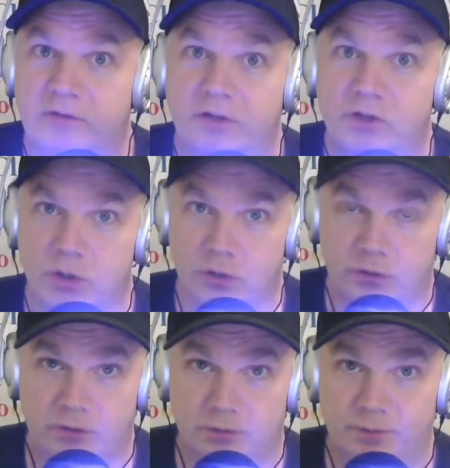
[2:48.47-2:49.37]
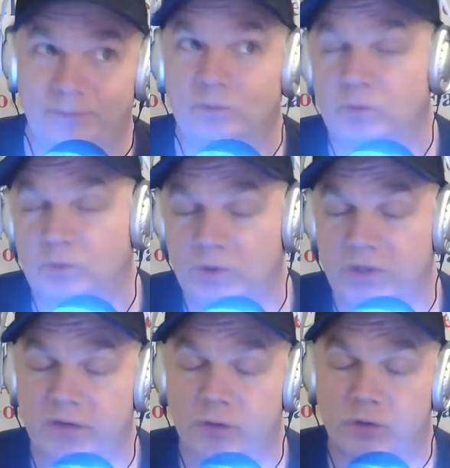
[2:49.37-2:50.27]
6 years,
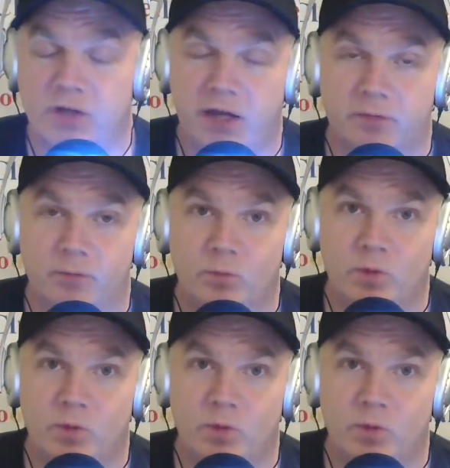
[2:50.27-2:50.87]
give or take.